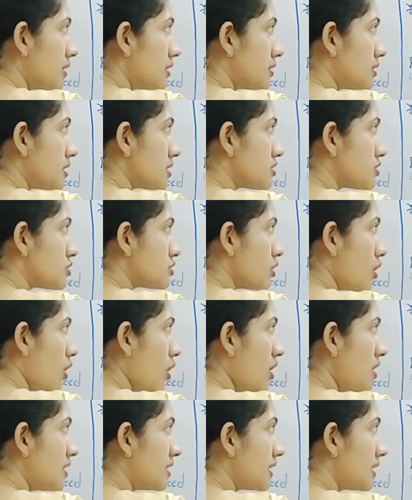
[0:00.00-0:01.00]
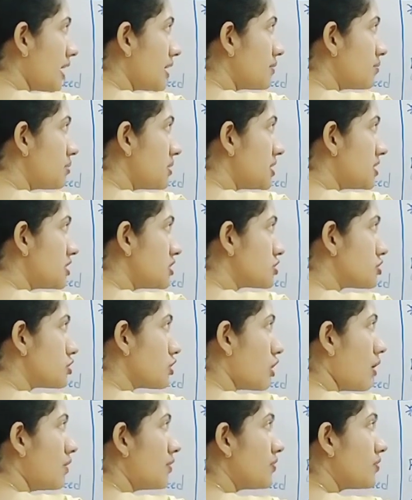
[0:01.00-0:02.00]
the salt can be
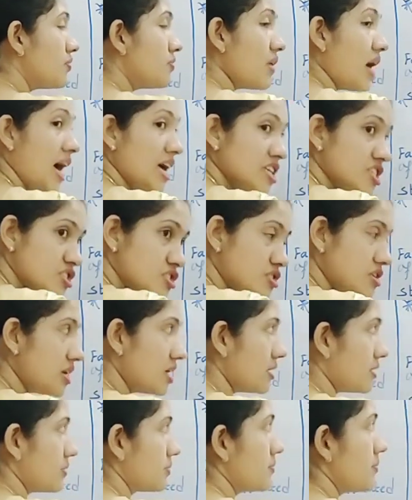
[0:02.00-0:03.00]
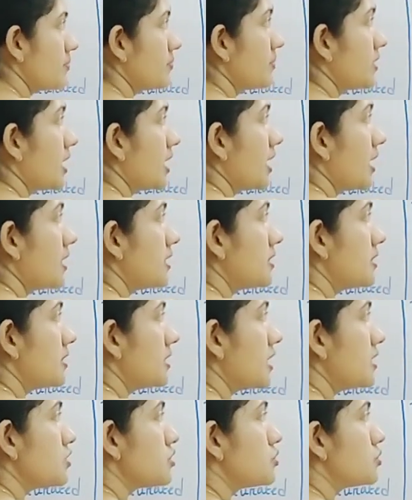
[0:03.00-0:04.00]
dissolved faster
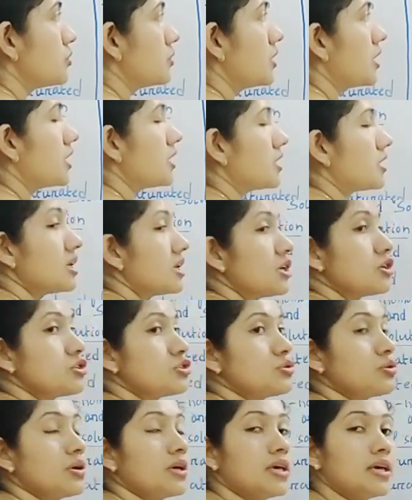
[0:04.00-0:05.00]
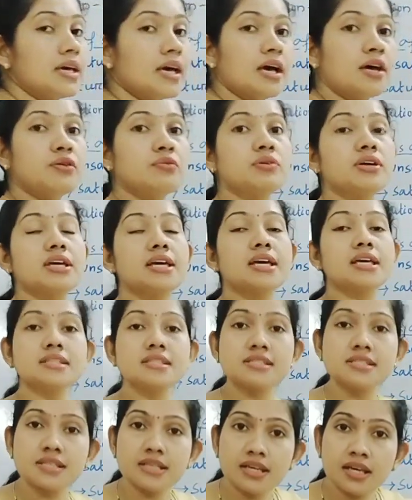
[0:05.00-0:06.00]
than sugar. So here we can
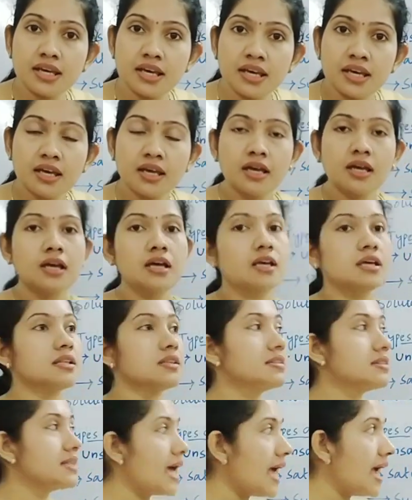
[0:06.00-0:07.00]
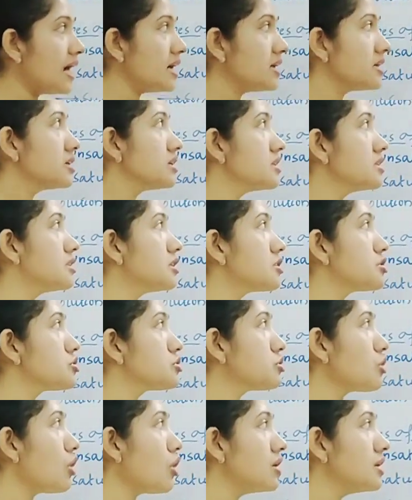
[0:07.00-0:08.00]
say that the
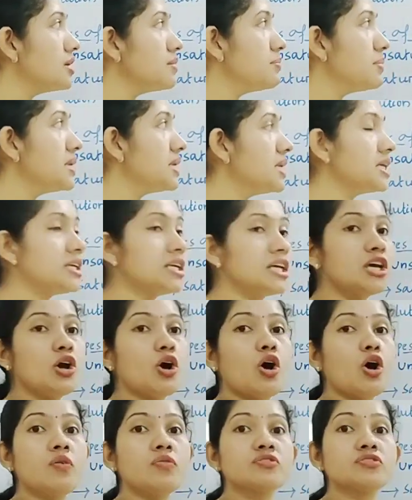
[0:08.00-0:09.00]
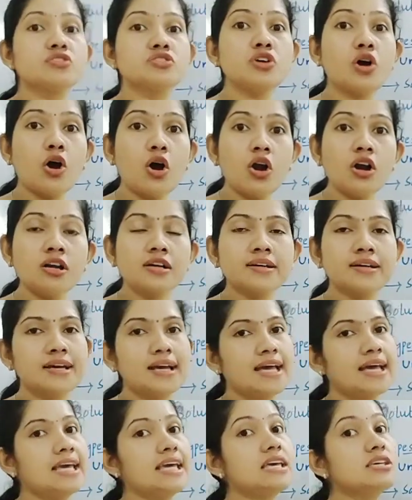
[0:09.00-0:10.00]
solubility of salt
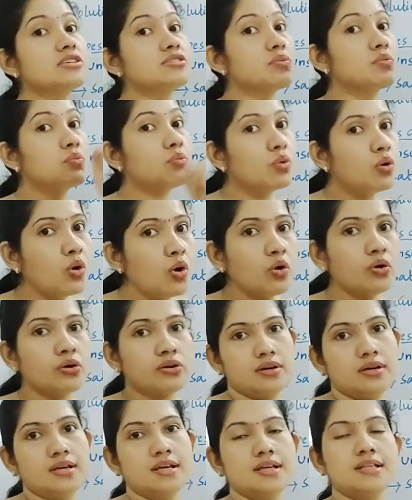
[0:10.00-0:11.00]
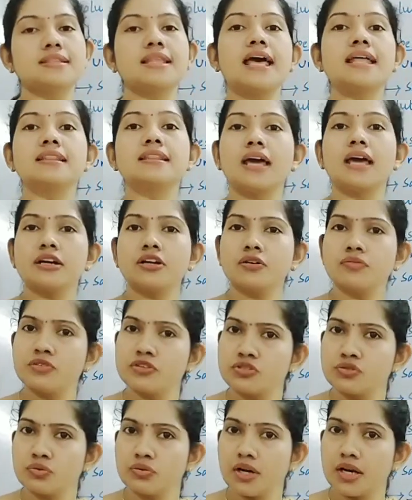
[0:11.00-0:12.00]
is more than that
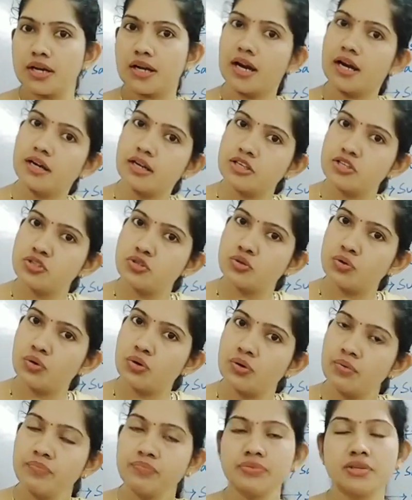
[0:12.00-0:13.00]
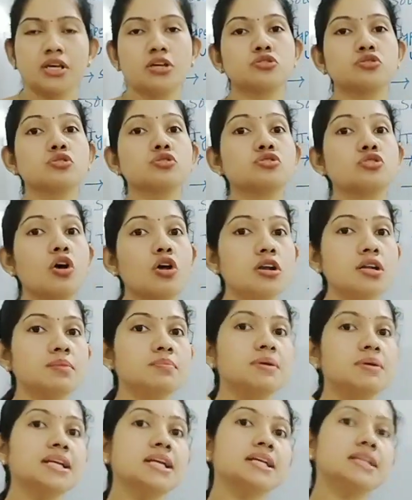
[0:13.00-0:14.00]
of sugar. Understood? So
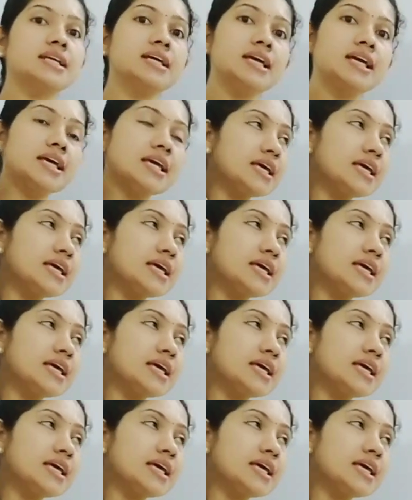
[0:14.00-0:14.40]
solubility